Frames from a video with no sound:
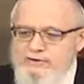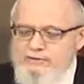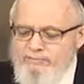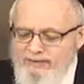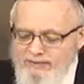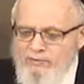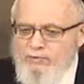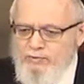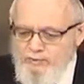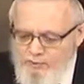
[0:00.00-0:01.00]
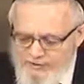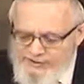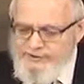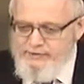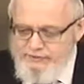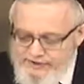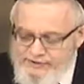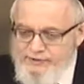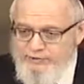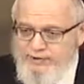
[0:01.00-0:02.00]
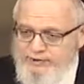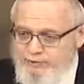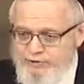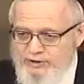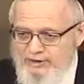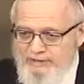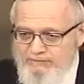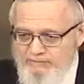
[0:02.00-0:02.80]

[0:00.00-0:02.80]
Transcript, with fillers: the money was did circulate usually.